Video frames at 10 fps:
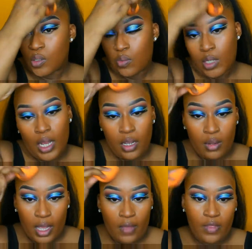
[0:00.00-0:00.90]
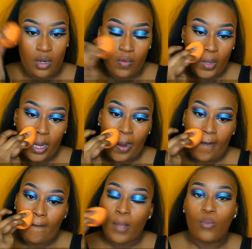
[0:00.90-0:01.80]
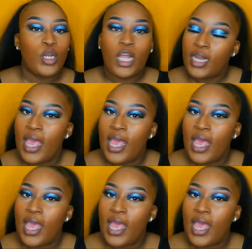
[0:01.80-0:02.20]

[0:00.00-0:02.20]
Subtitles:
we're not going to have that over here. We're not going